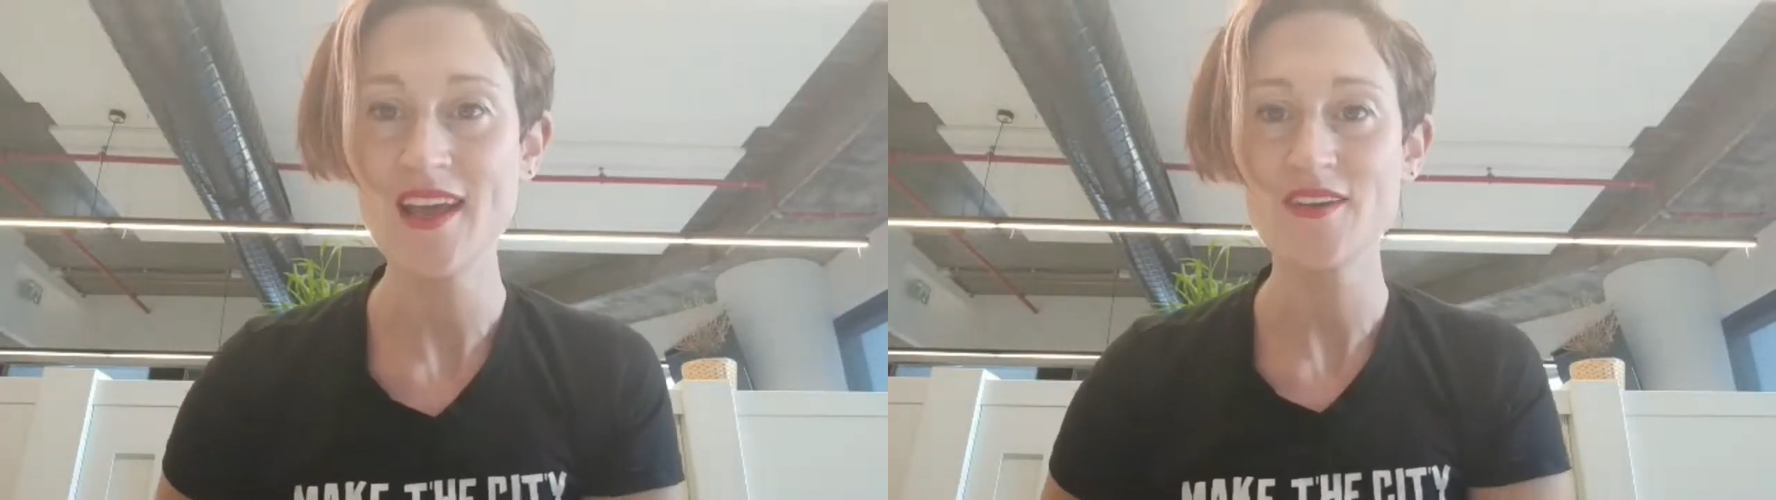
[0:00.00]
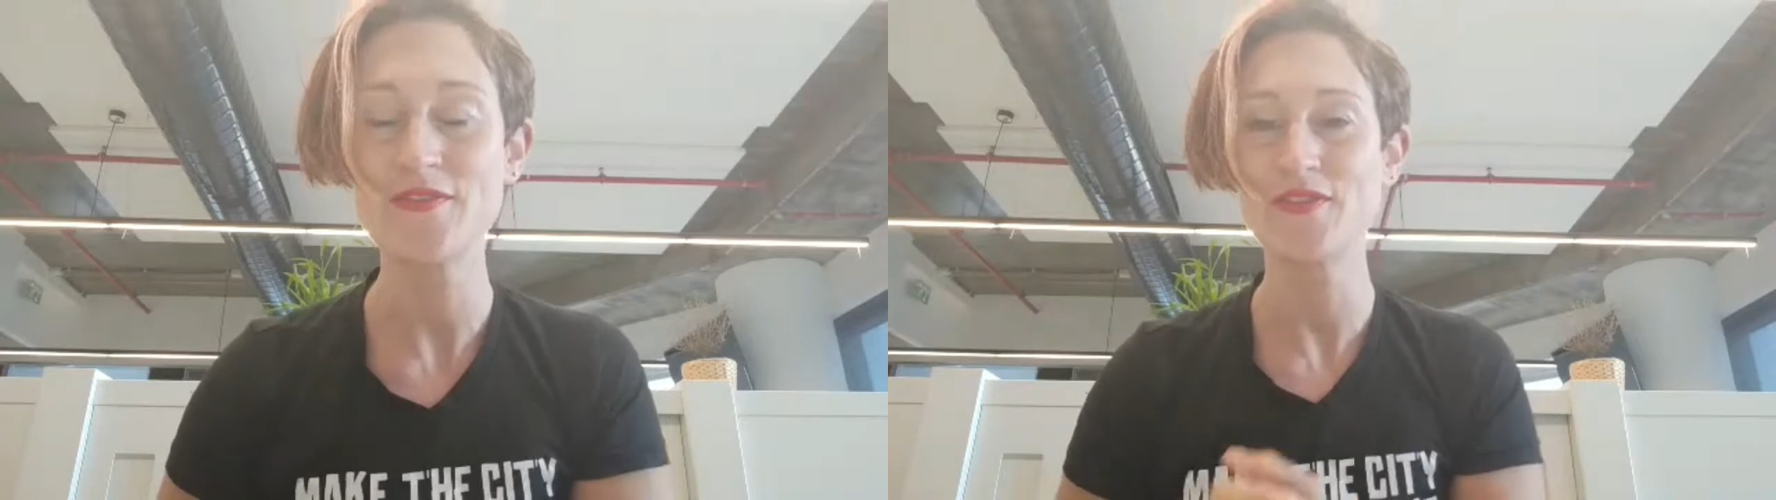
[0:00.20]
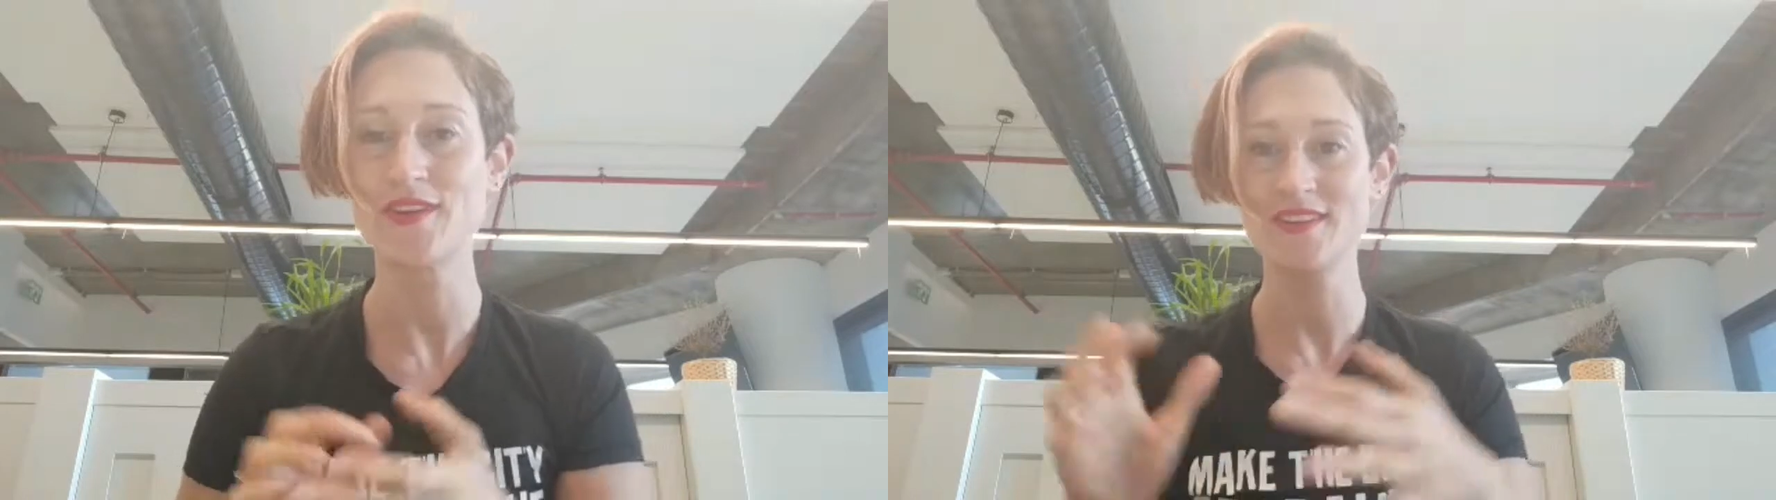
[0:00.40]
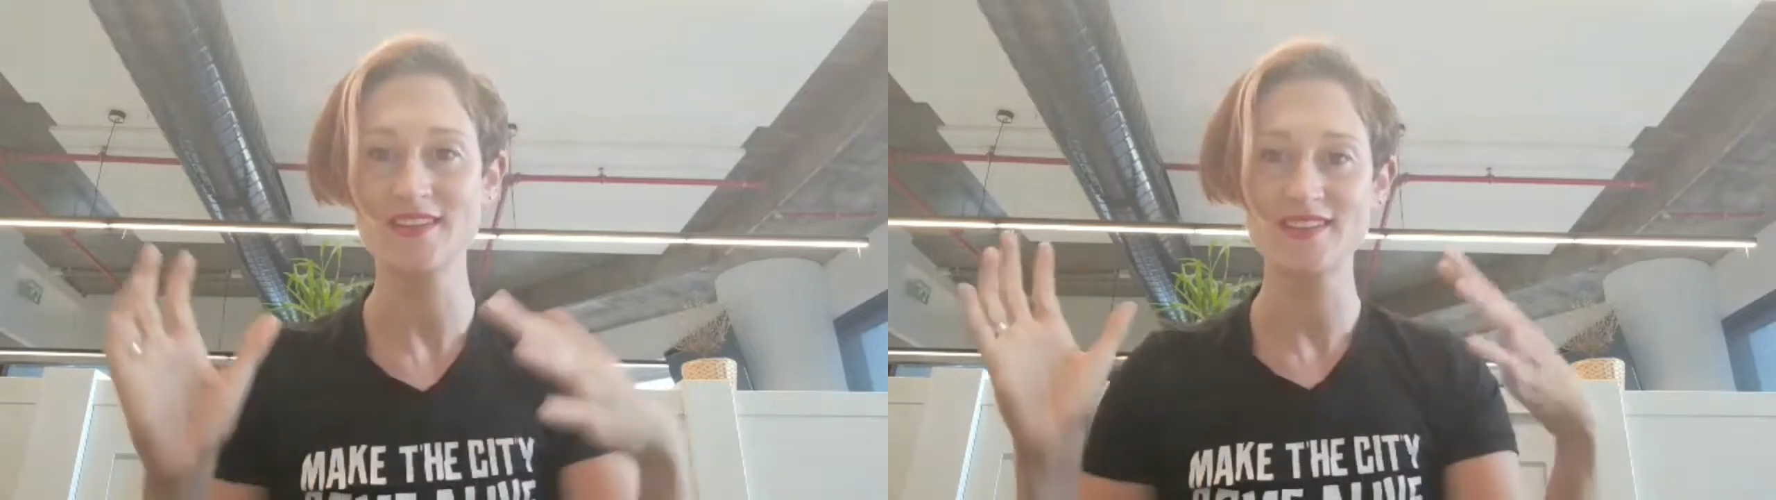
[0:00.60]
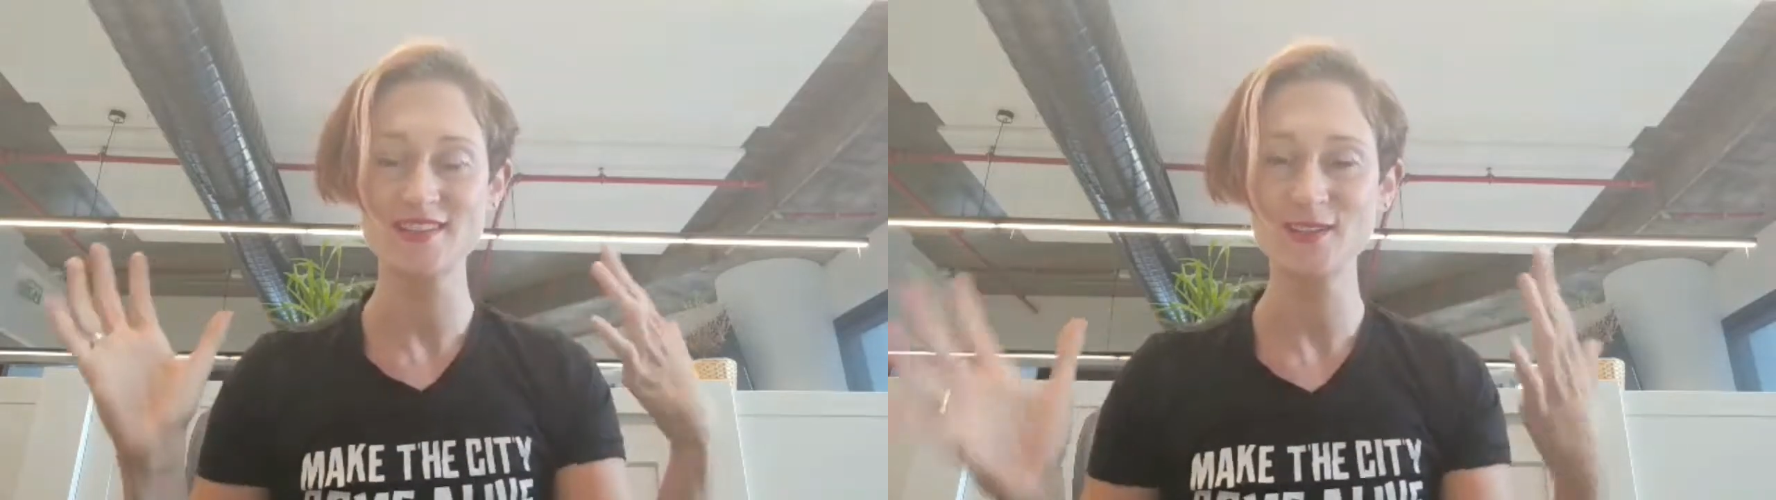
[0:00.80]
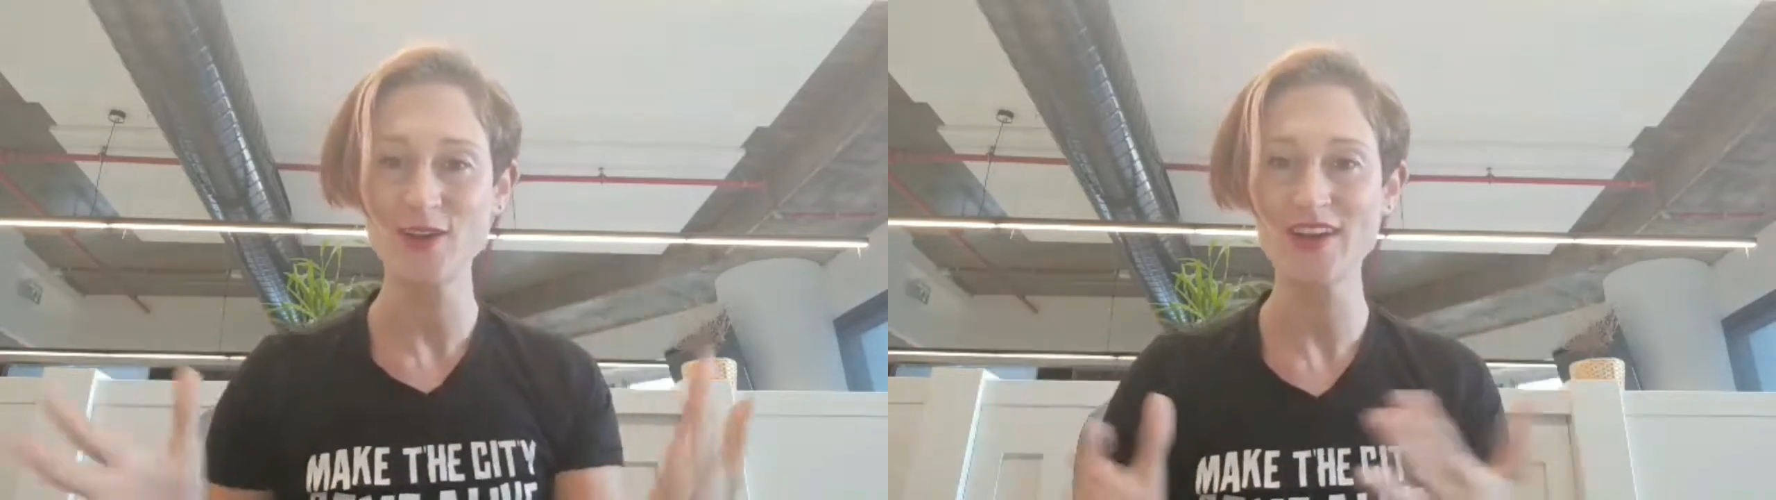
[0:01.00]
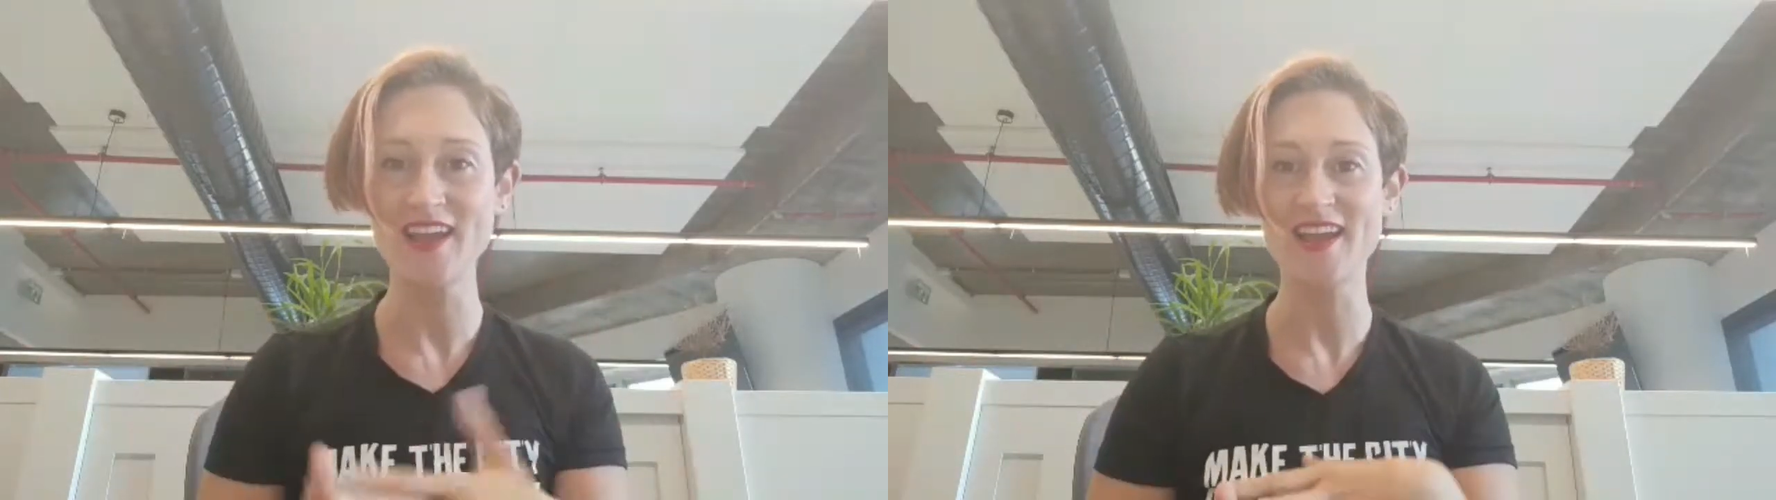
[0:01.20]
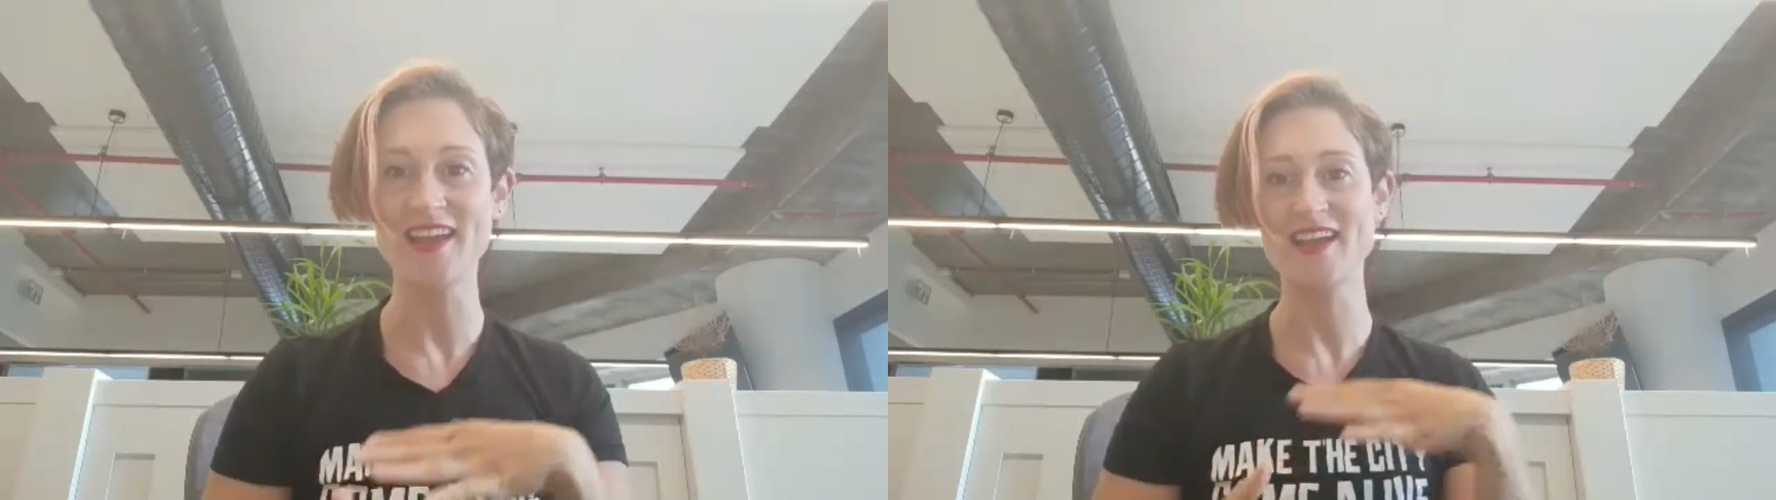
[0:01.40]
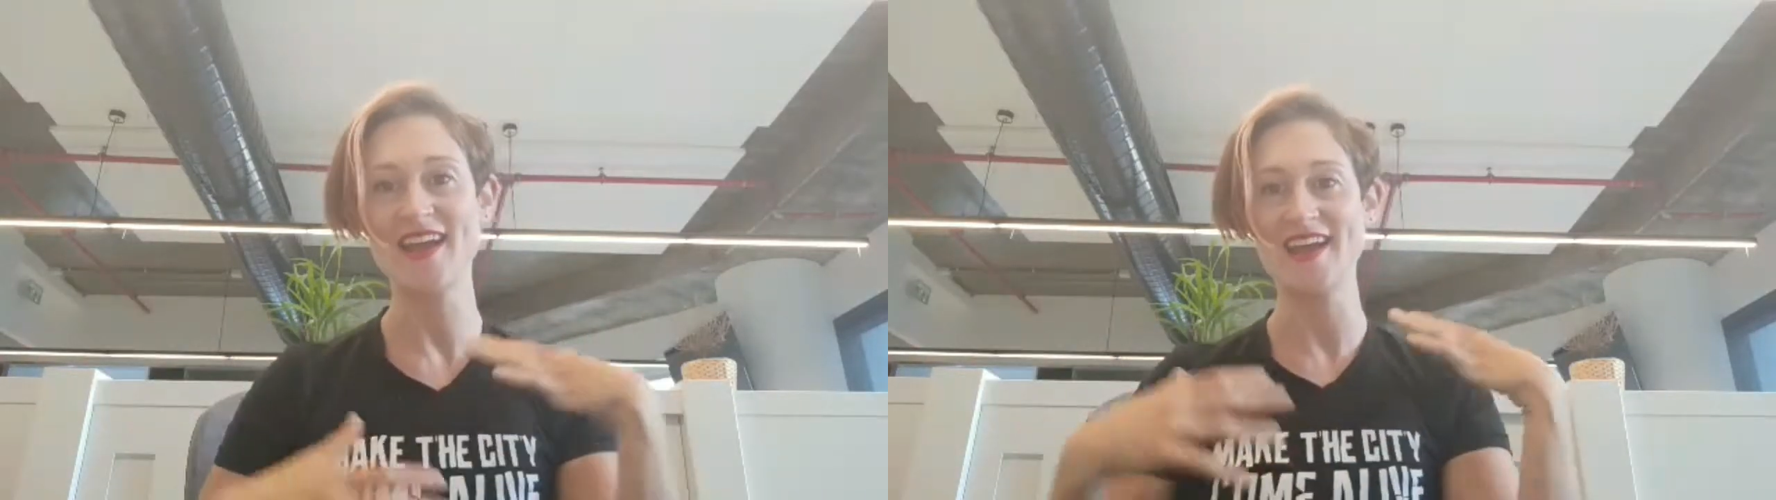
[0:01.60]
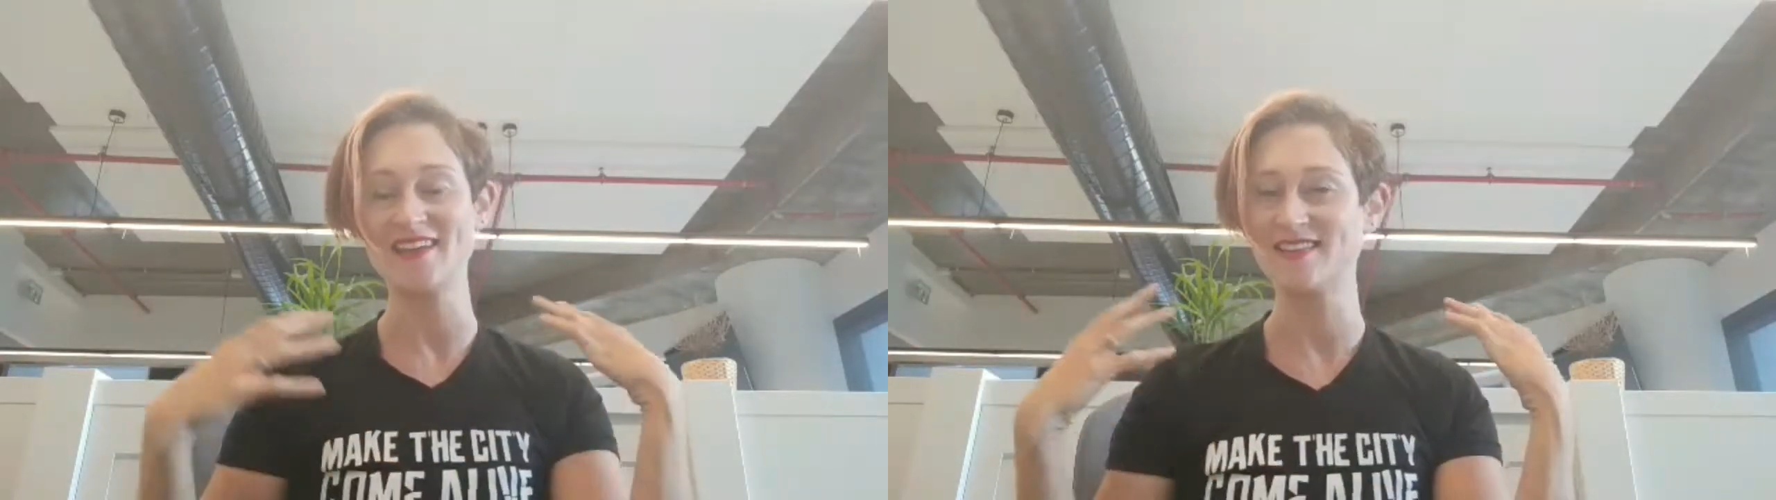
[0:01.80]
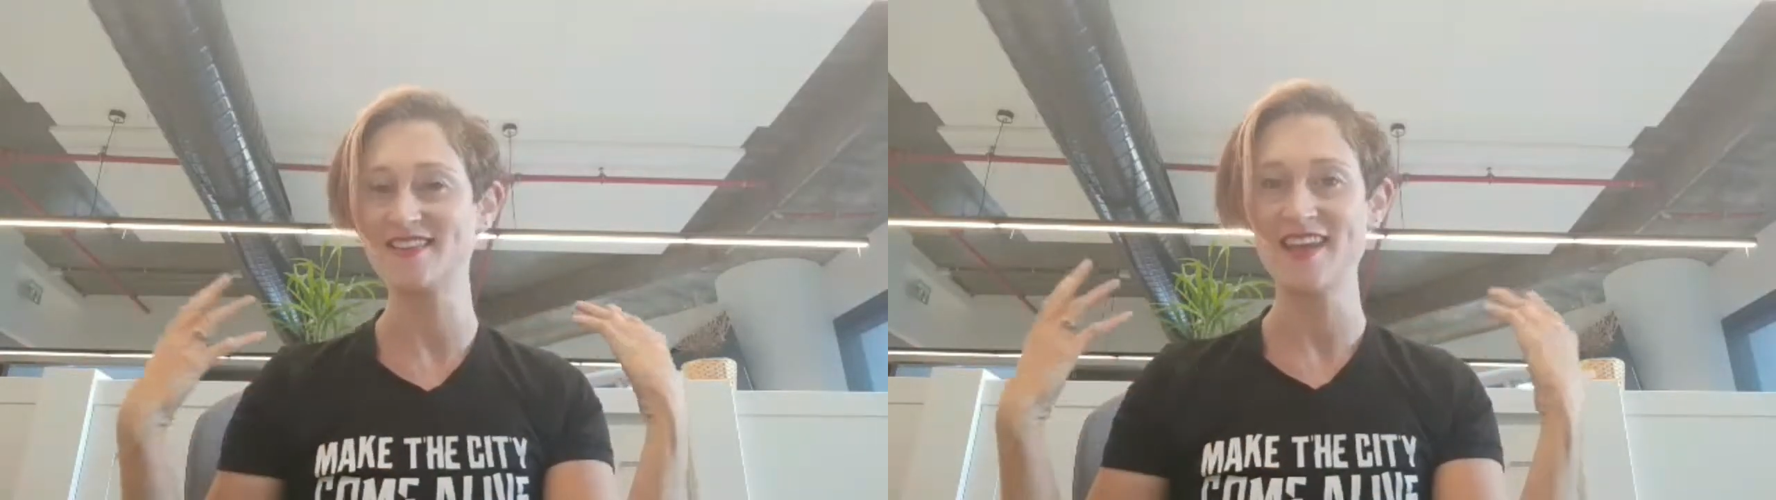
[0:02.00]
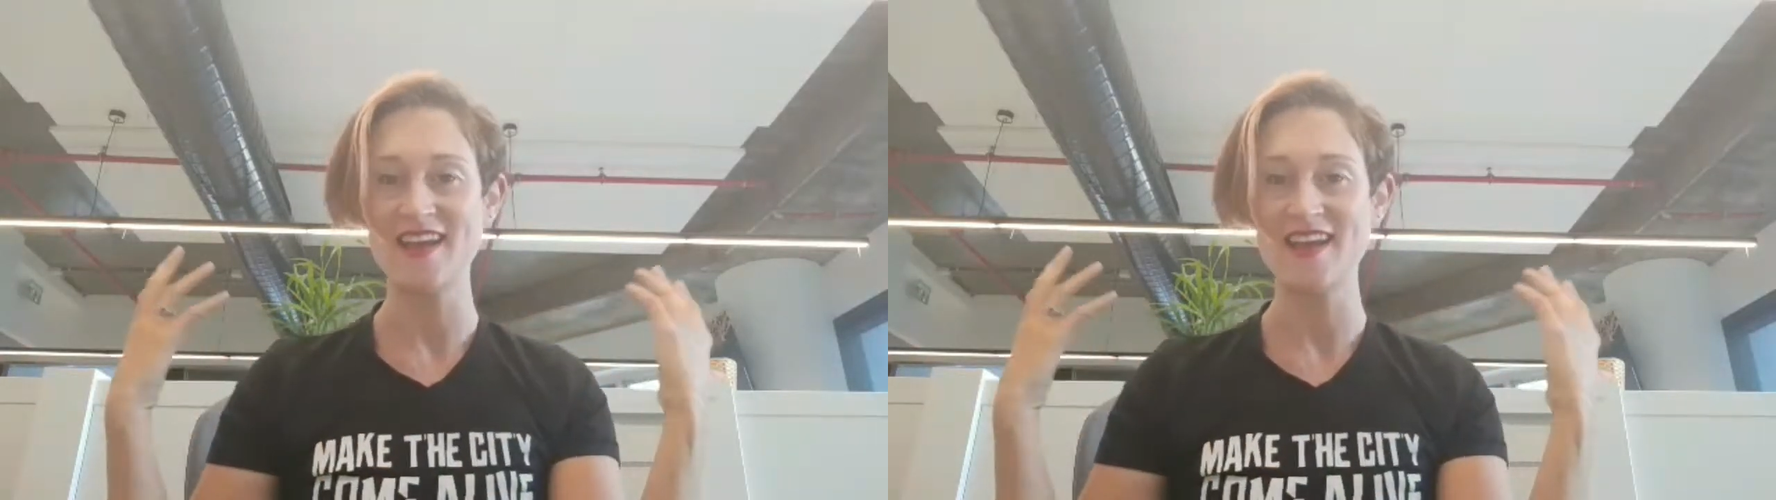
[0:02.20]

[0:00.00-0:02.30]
for this learning and